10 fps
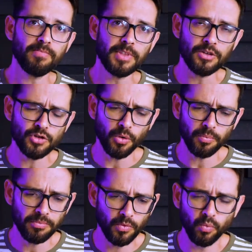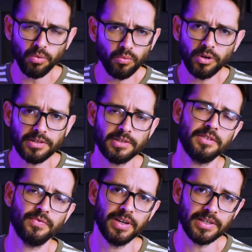So what does this
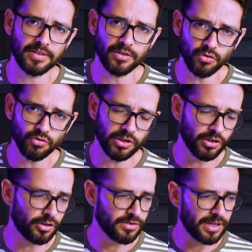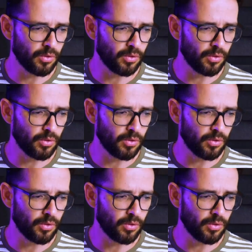phase usually looks like?